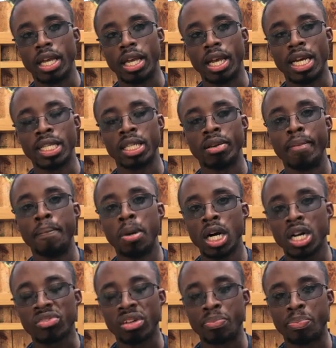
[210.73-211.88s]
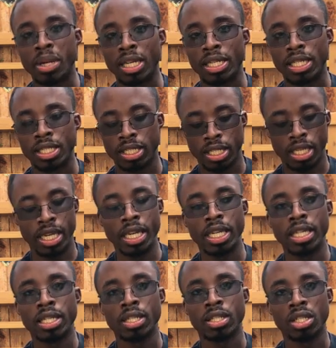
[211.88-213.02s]
as a bug repellent
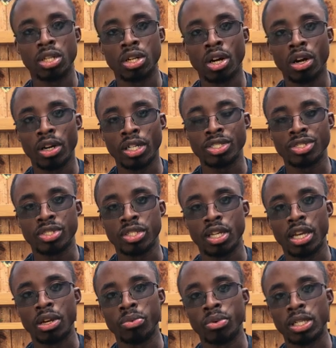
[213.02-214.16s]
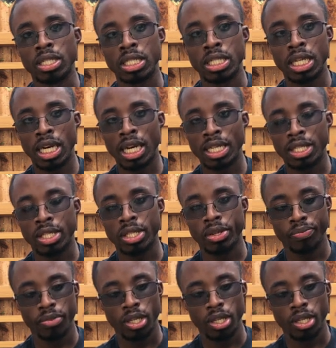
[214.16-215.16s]
in the gardens and whatnot.